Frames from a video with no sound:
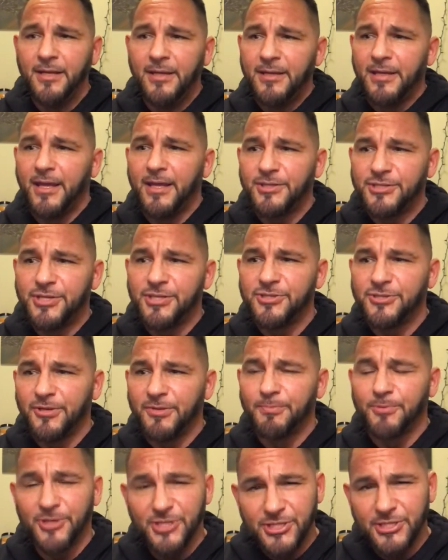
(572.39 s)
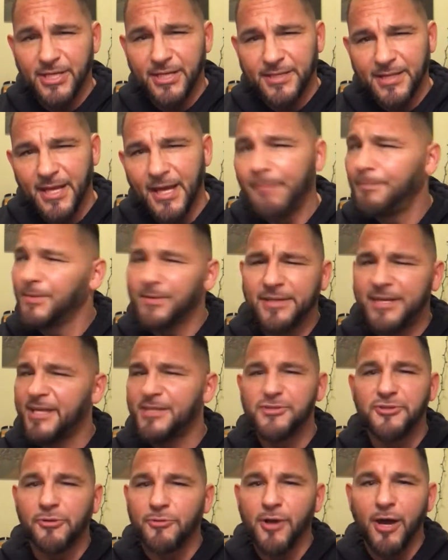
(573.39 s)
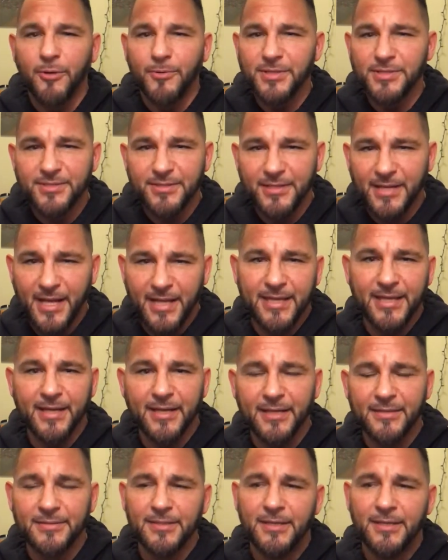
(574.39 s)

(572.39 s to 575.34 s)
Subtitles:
And she should appreciate that. But kids don't always, and I get it.